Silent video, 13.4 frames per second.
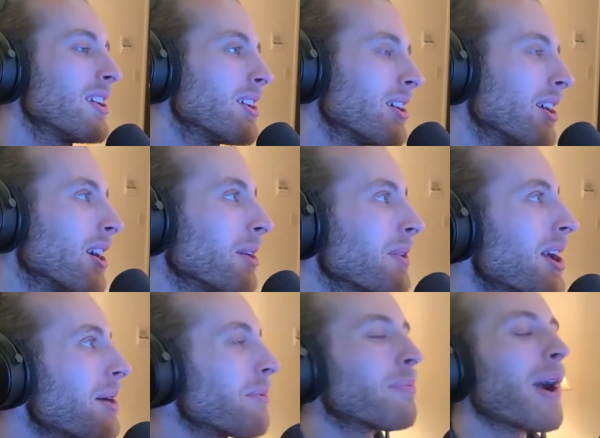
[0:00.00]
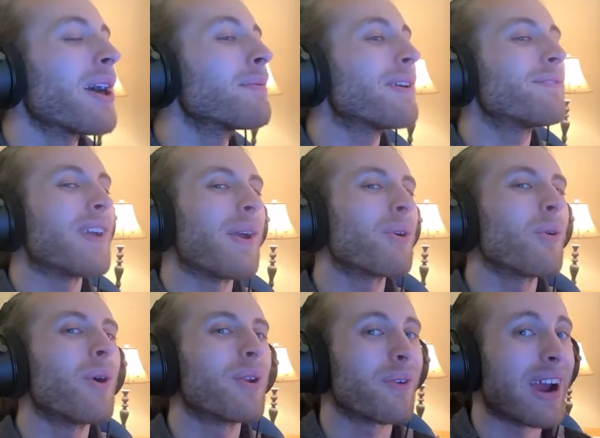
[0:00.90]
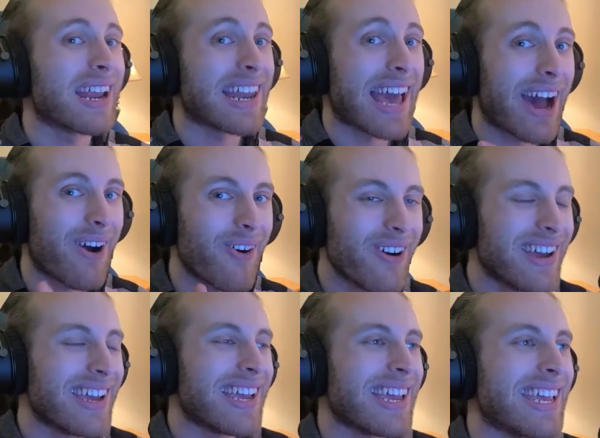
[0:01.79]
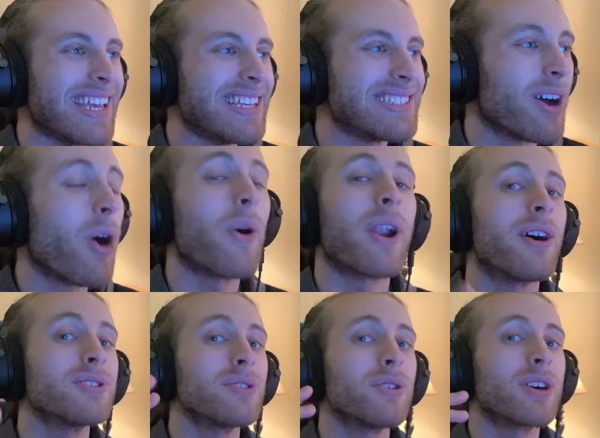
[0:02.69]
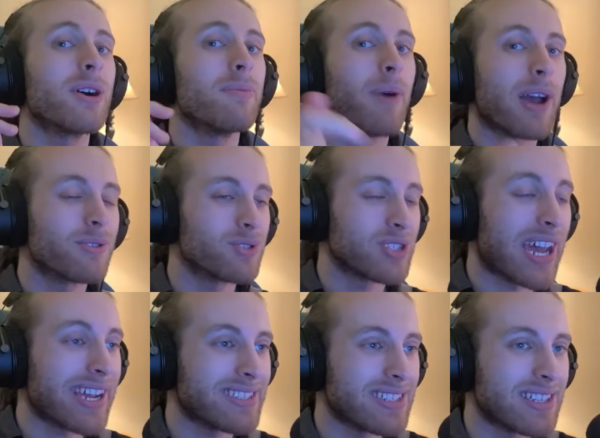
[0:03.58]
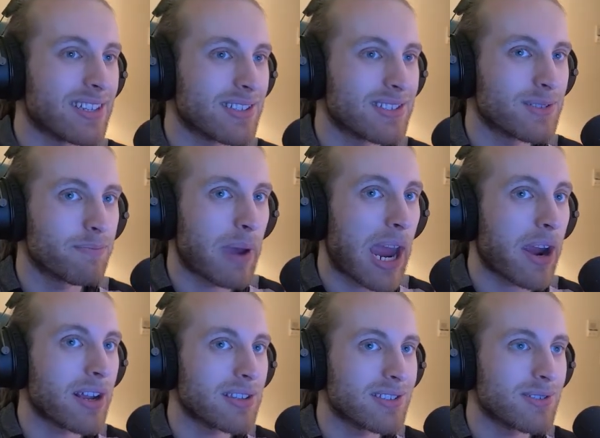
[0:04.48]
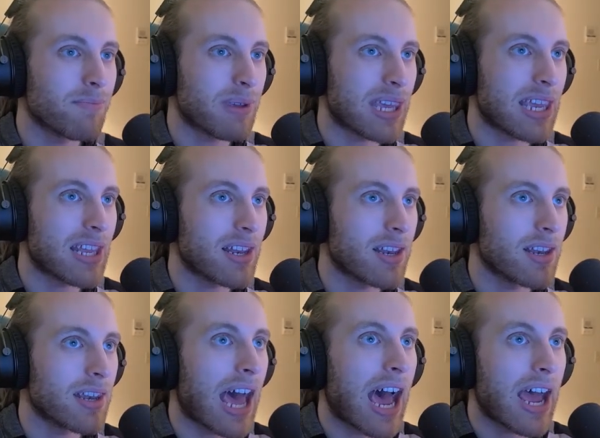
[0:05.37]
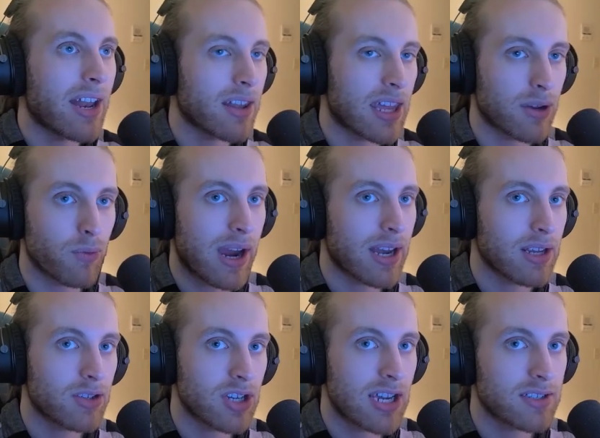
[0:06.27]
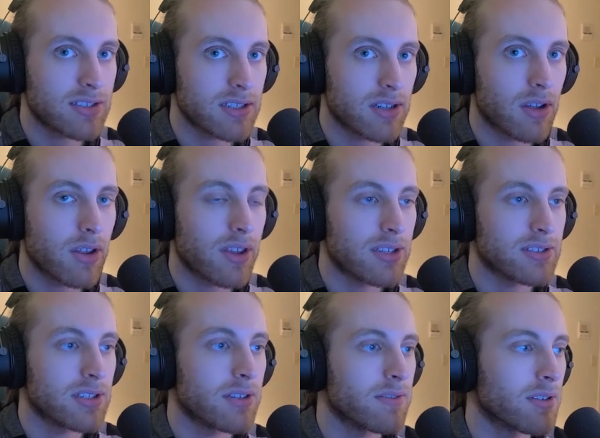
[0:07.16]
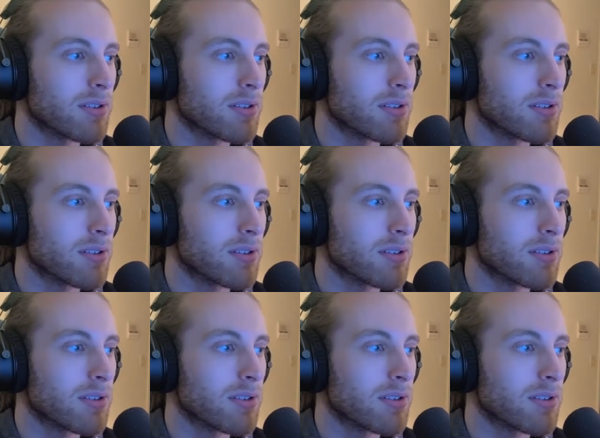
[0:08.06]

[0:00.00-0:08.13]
But probably my favorite one right now is, and also look up Michael Jackson's parents being not like Randy Jackson and all that stuff.